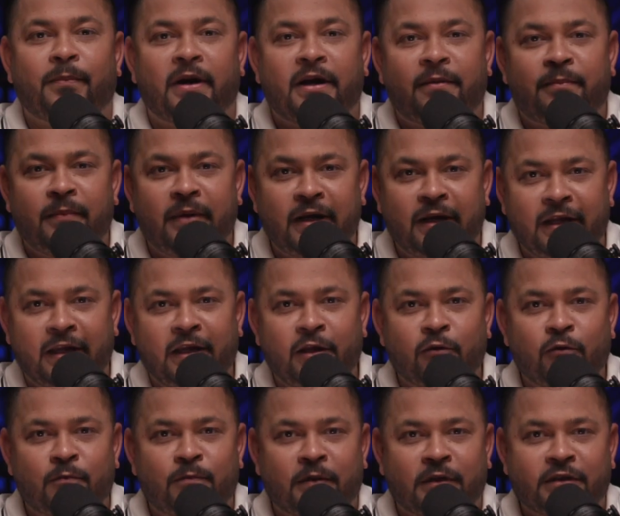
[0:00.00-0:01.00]
but meeting
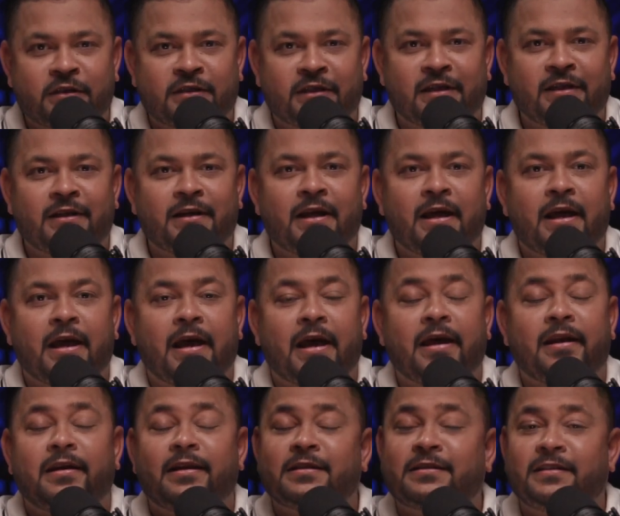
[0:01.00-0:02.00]
you in person
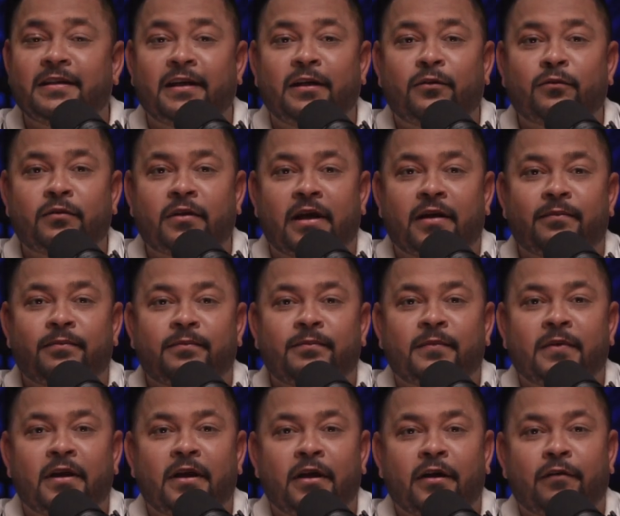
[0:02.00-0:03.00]
and listening to them
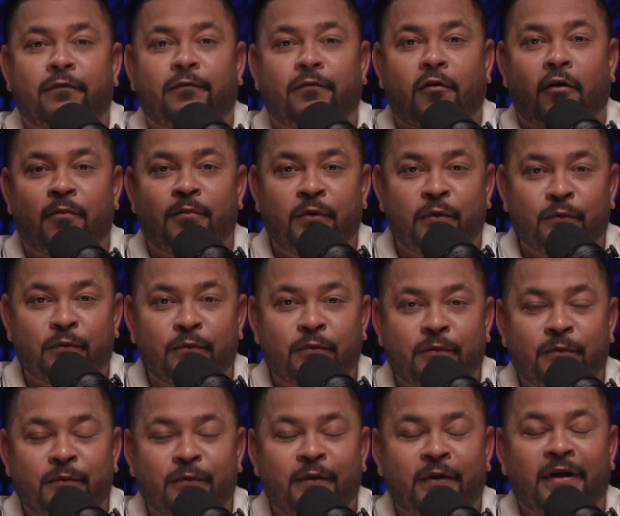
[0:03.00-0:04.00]
from you
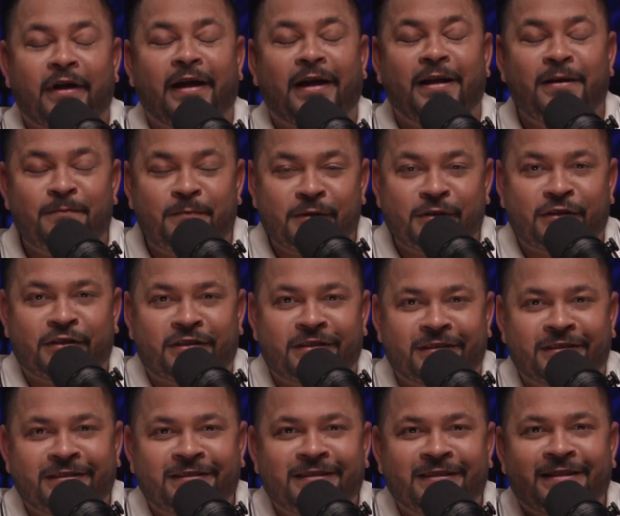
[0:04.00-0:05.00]
in
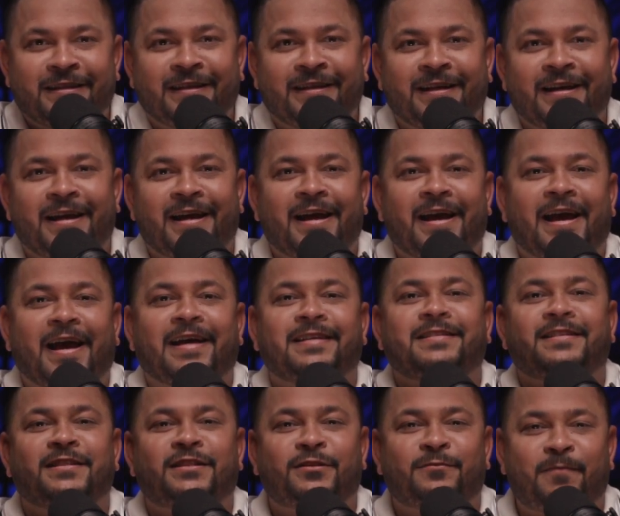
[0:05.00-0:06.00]
person
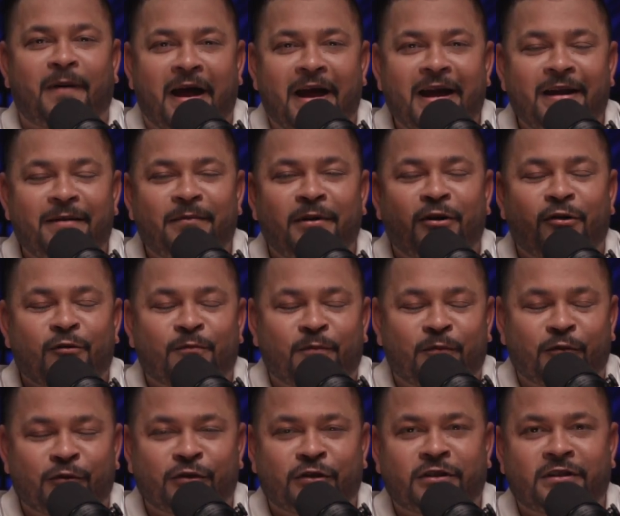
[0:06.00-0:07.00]
has inspired me to
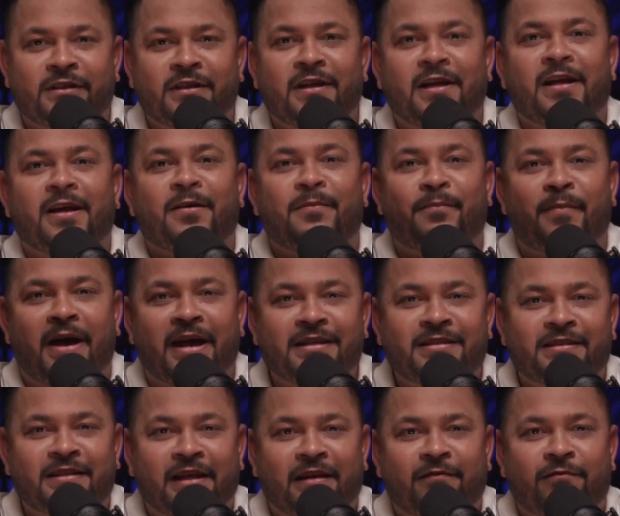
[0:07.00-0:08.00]
push
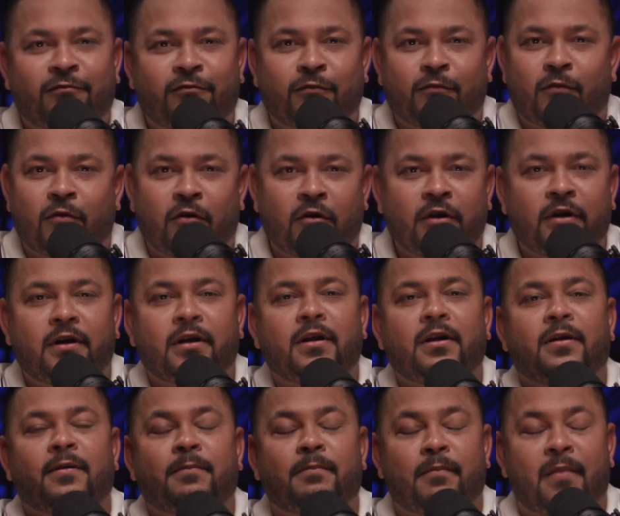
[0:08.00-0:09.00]
myself toward
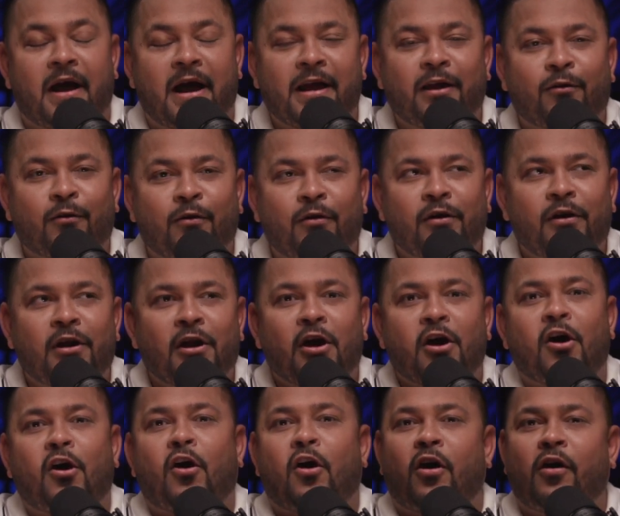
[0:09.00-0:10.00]
my goal
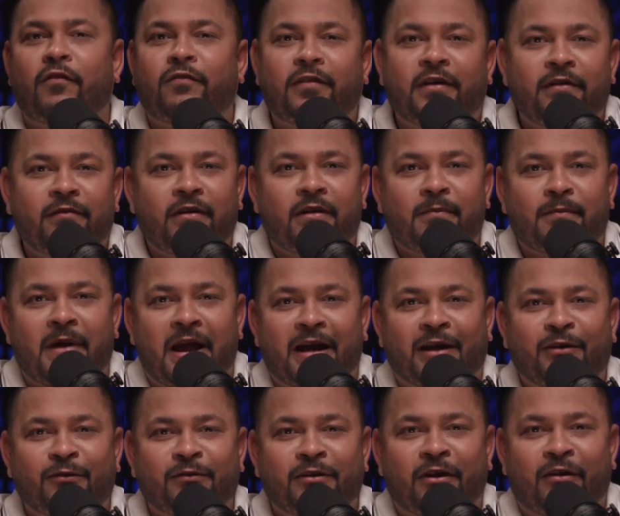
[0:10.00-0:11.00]
of giving
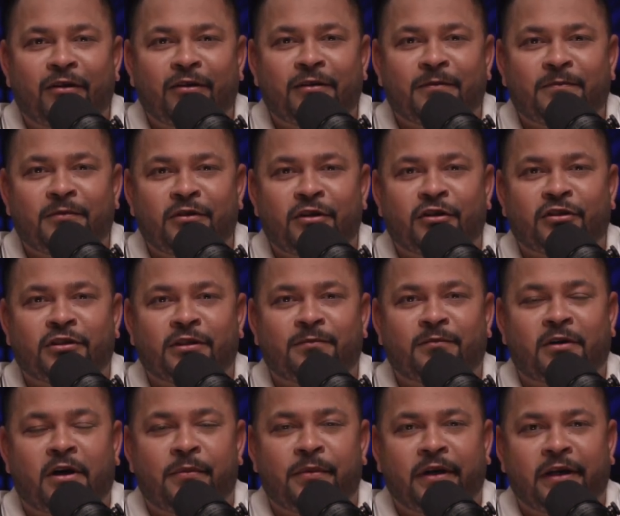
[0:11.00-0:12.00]
back to the entrepreneurship
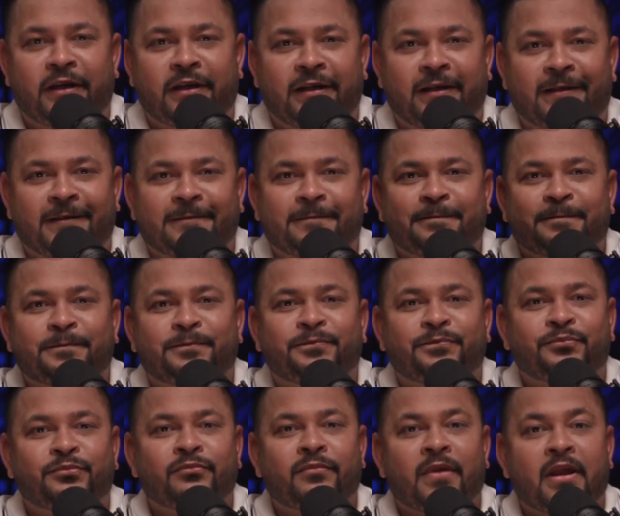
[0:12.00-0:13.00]
community.
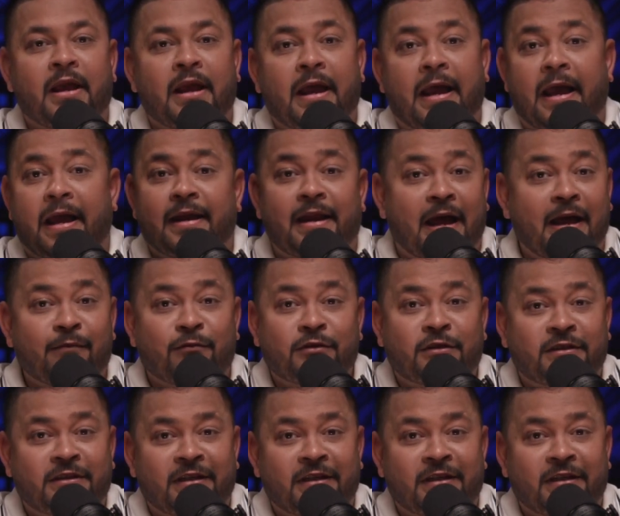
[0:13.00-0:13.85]
And I would